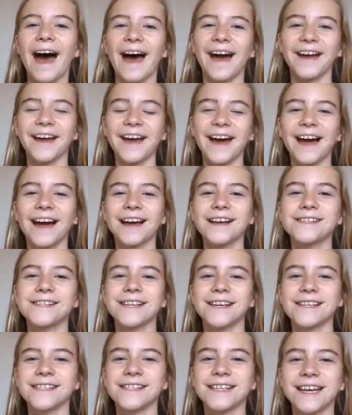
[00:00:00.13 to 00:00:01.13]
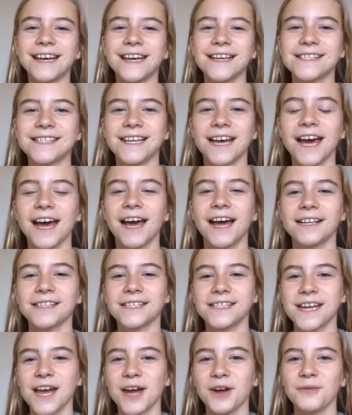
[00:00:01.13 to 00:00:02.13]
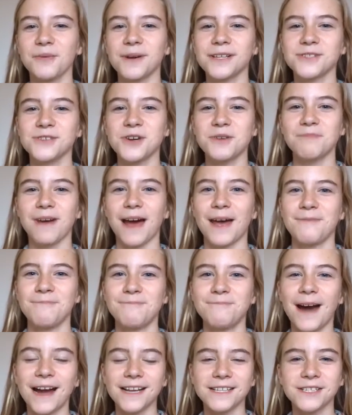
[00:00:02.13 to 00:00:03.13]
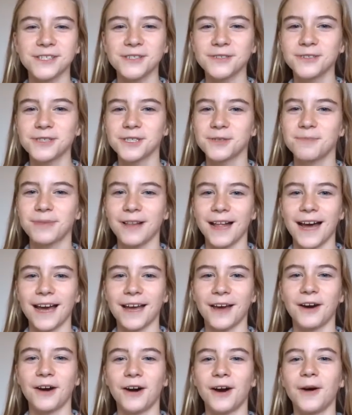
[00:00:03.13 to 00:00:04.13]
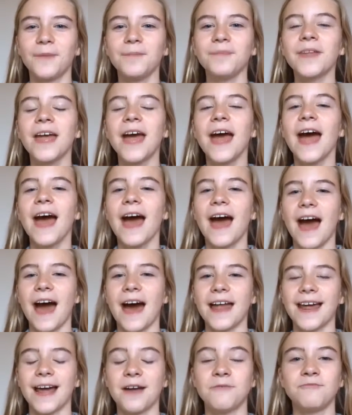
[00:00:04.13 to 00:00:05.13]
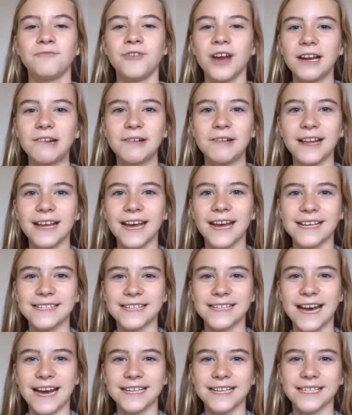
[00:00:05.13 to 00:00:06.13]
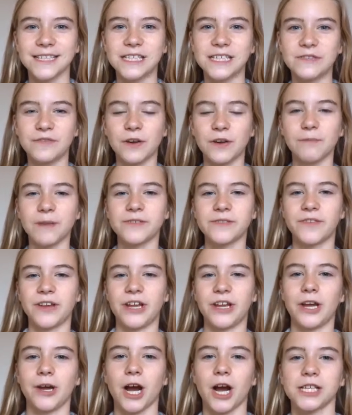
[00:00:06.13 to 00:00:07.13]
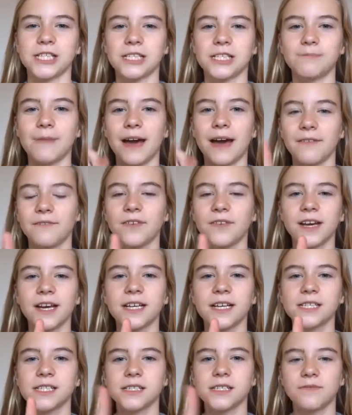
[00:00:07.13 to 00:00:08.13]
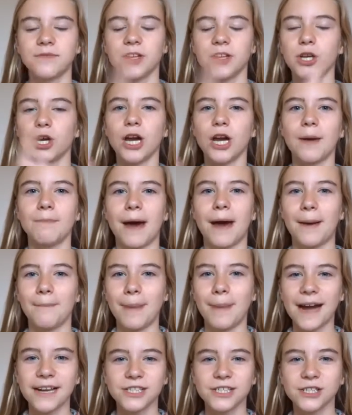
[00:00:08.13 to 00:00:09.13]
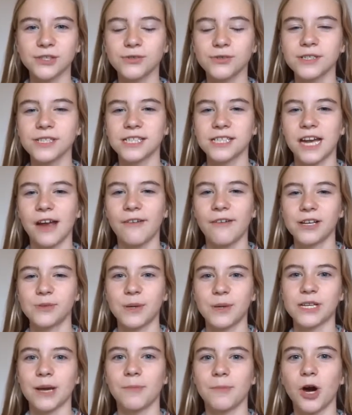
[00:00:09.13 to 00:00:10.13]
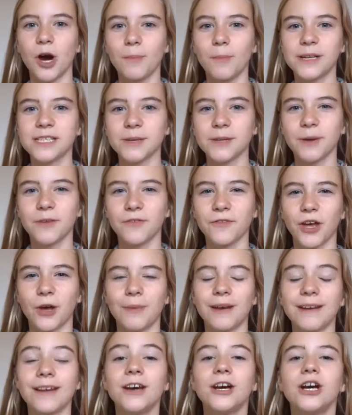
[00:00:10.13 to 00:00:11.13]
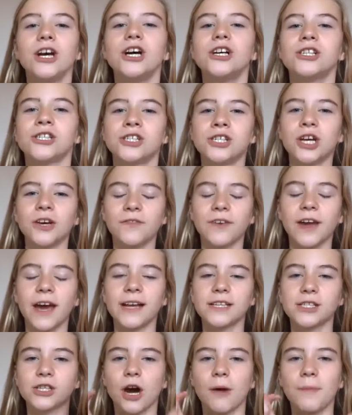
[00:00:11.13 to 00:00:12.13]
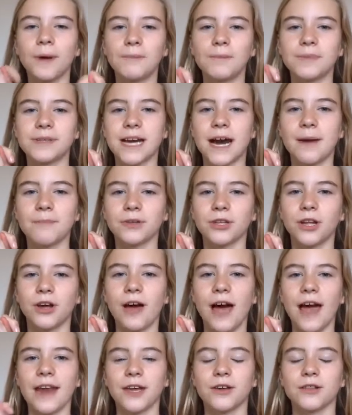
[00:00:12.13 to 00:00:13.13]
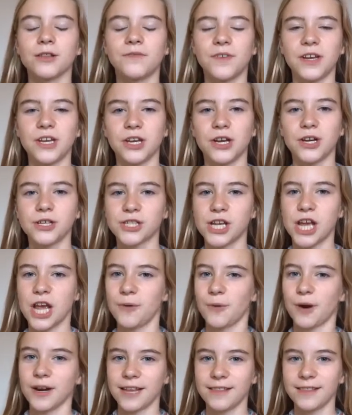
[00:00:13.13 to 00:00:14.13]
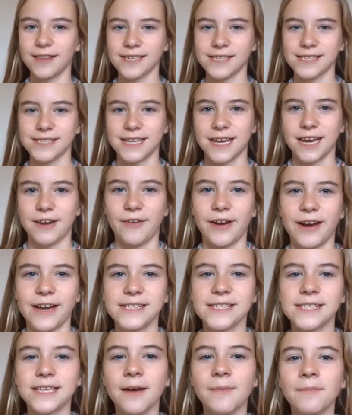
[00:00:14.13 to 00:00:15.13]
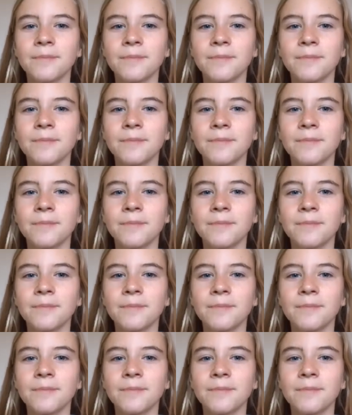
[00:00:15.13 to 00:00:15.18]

Hi guys, it's Keita and today I'm going to be doing my back to school supply haul and I'm really really excited to film this video because it's my first video in my back to school series which I'm hoping to be filming, so don't forget to comment down below any other videos that you want in this series.